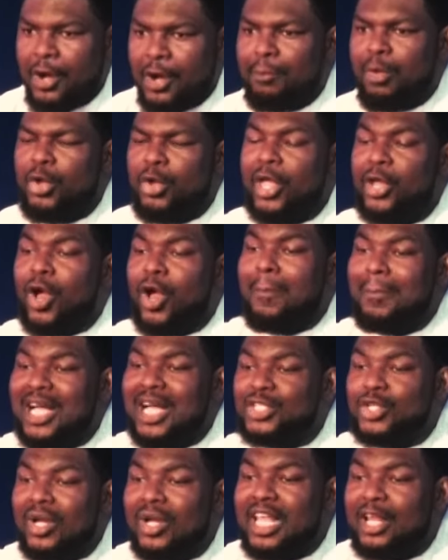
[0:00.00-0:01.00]
but you're not
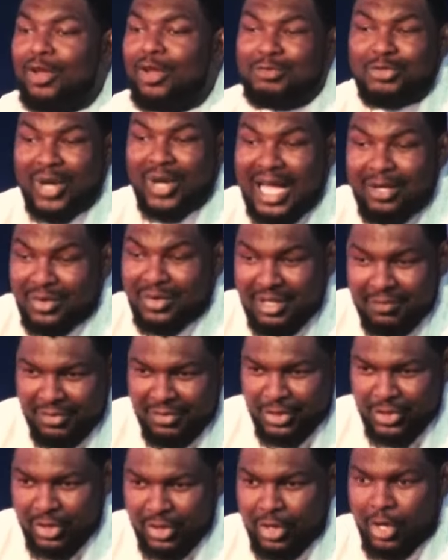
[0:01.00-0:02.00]
matured enough to handle the
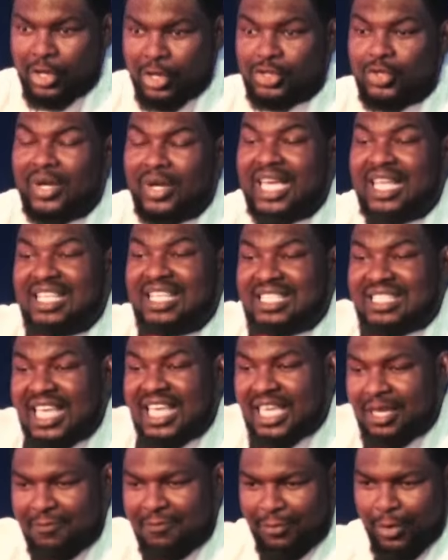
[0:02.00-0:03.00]
vision. So it is
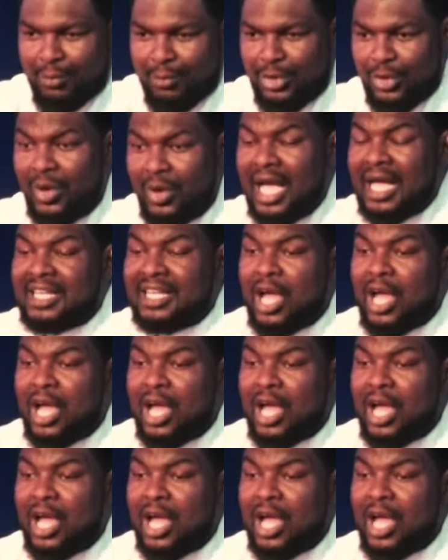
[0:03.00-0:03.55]
taken from you.